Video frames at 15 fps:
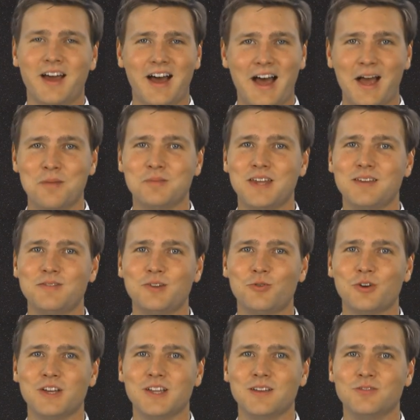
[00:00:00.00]
I'm David
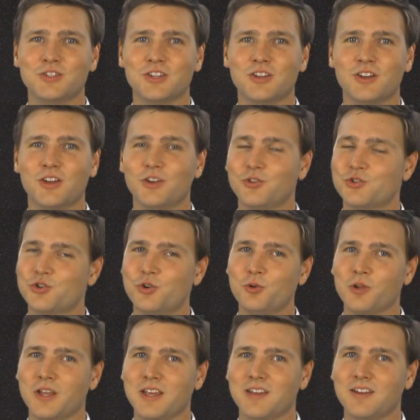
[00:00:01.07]
Rives.
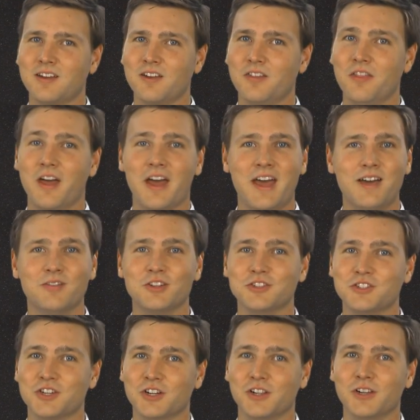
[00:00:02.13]
Truly, the
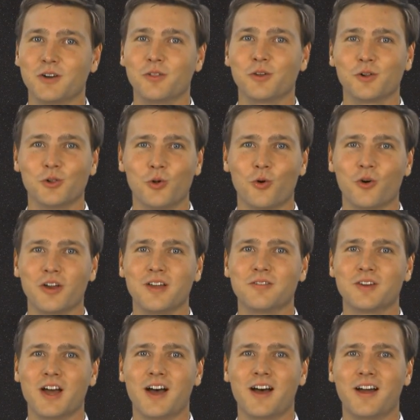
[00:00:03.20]
heavens declare the glory
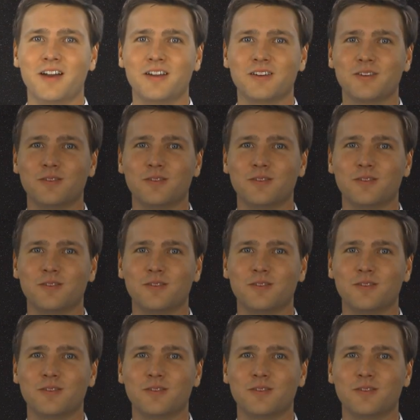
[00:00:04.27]
of God.